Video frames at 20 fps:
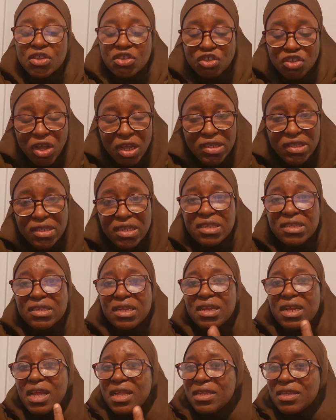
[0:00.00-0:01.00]
Justice
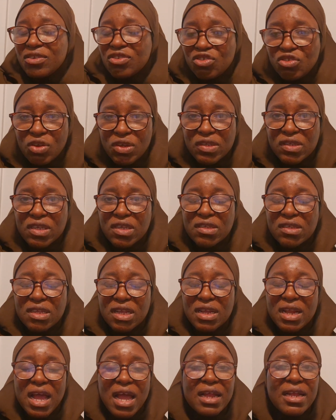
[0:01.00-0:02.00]
delayed is justice
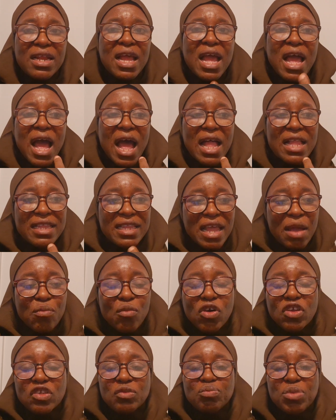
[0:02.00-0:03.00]
denied, and there
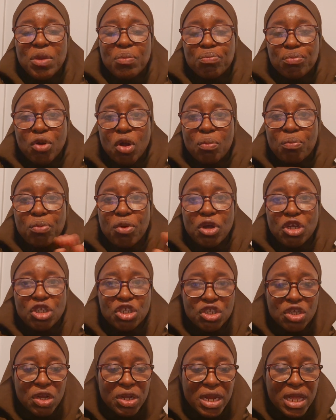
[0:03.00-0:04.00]
must be
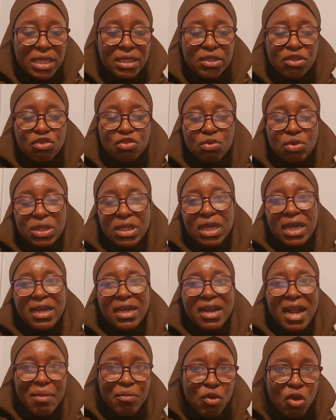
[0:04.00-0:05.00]
proportionate to the
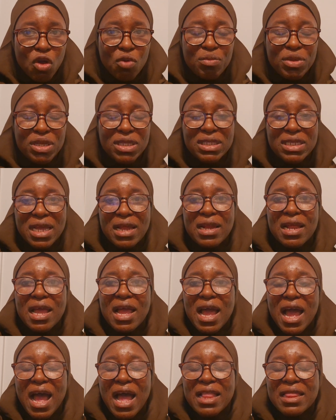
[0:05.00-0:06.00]
crime committed
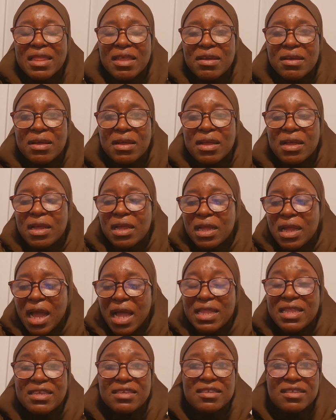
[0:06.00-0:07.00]
and the
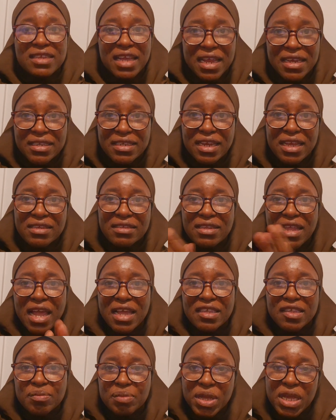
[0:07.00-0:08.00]
sentence
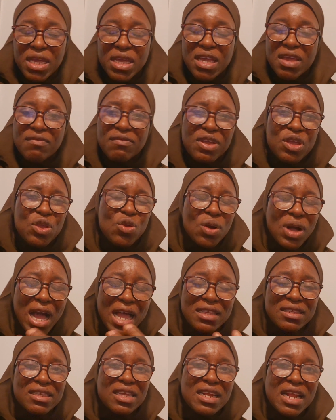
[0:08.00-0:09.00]
that is being given. You
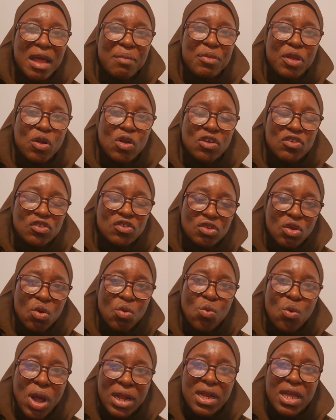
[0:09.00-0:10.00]
can't say that because
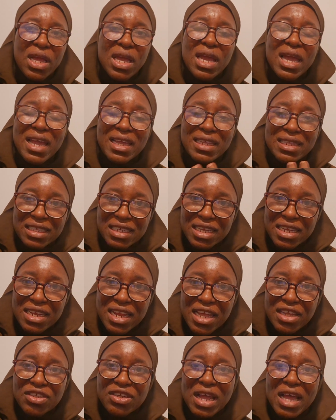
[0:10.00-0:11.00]
a
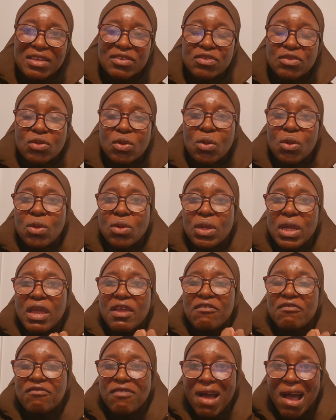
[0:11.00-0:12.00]
teenager stole
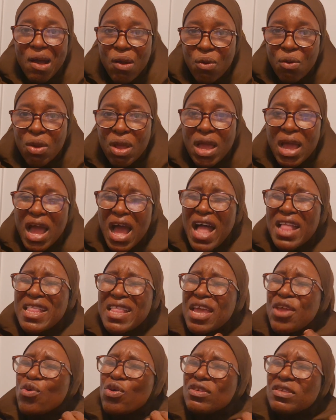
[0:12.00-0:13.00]
a fowl, and
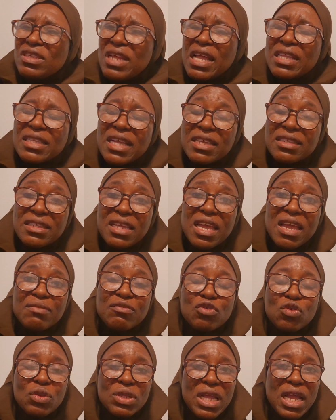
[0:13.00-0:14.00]
then you're sentencing
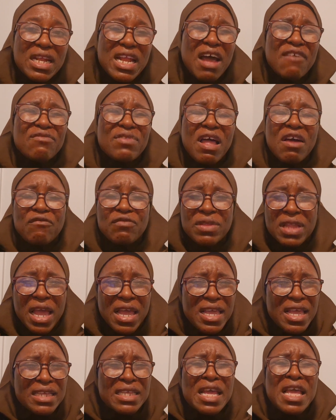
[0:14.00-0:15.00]
him to death after
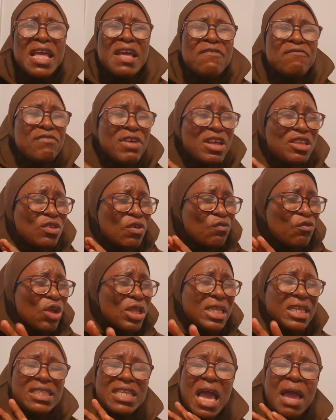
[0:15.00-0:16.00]
10 years. First of all,
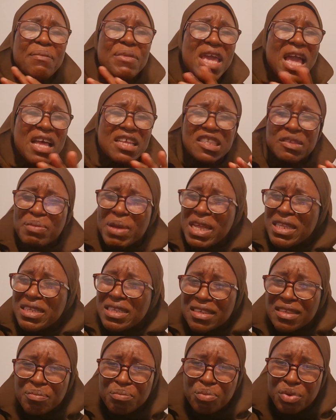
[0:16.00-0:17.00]
the time he has spent
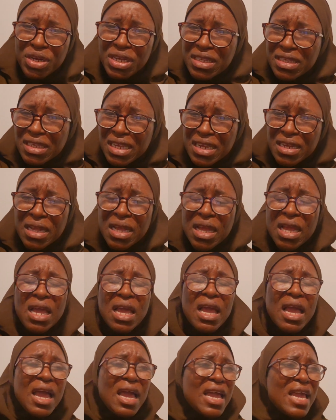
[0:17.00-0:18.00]
his prison,
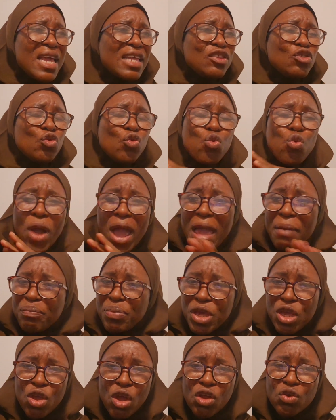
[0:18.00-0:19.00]
it's way
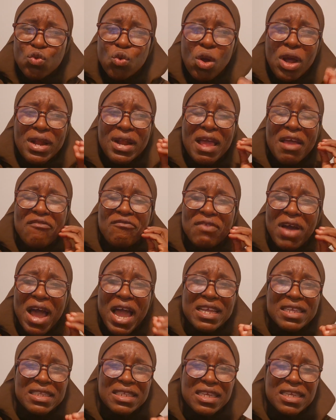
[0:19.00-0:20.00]
beyond whatever
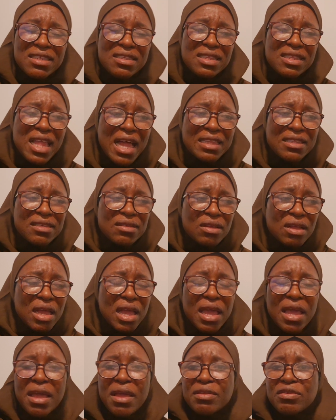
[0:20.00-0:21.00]
it is that
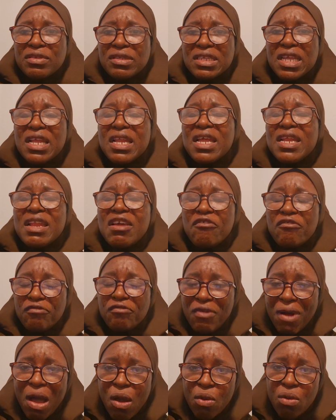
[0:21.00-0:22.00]
stealing a
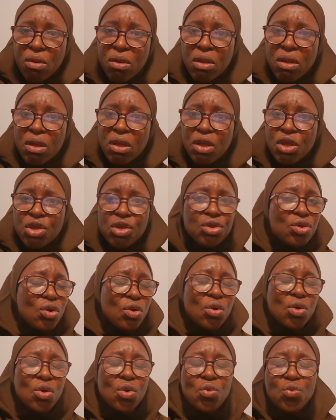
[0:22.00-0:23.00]
fowl,
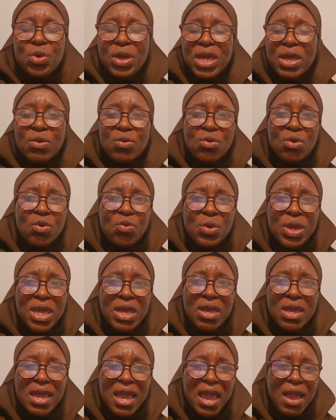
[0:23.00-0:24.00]

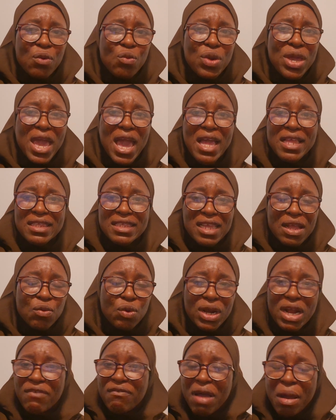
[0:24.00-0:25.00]
we entail,
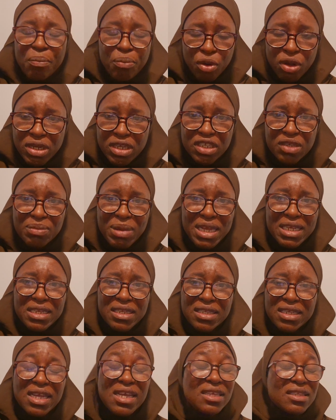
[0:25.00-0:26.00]
whatever punishment
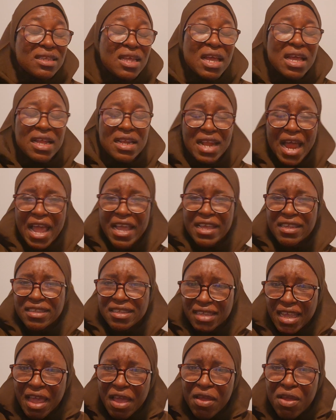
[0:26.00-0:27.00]
it is that is
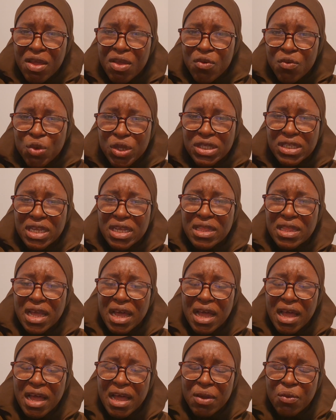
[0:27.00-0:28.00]
there within
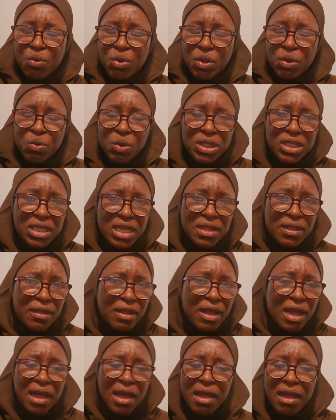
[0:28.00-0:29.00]

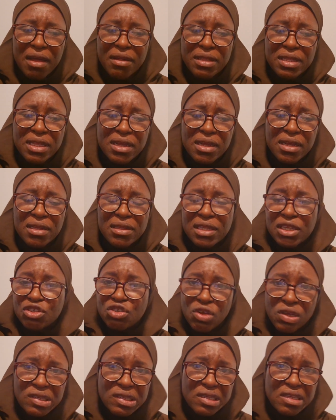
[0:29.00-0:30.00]
the
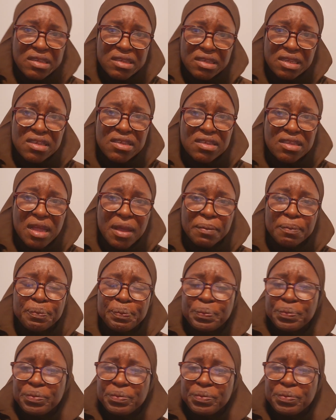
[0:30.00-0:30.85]
justice system.